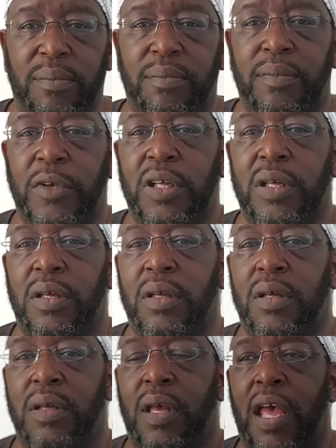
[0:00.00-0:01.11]

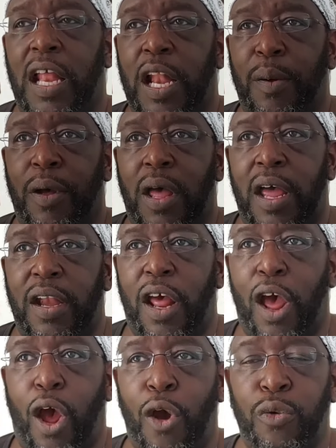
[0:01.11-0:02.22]
and
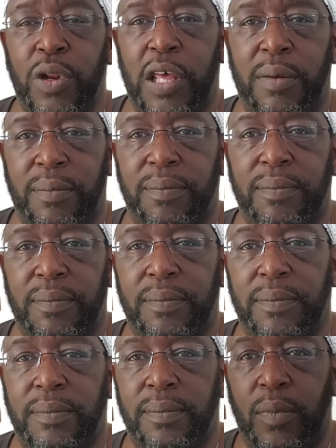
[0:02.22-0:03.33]
I own it,
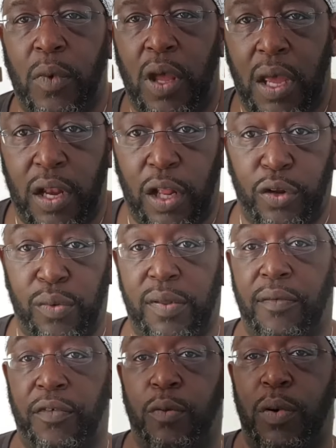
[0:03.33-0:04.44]
and I do
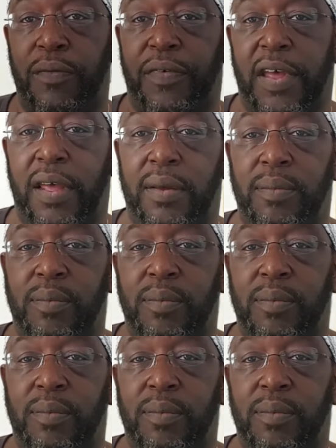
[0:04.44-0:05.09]
something with it,